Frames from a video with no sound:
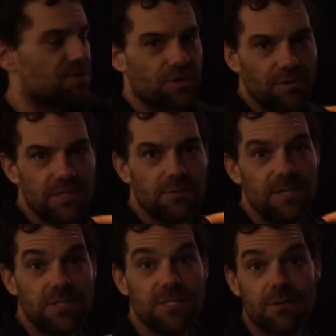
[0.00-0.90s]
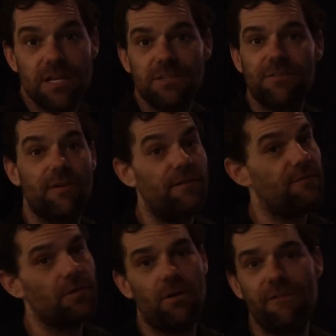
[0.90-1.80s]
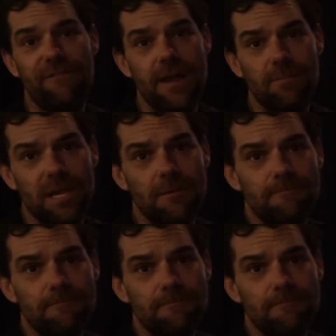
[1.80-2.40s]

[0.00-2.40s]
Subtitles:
screens within screens. Fun for the whole family.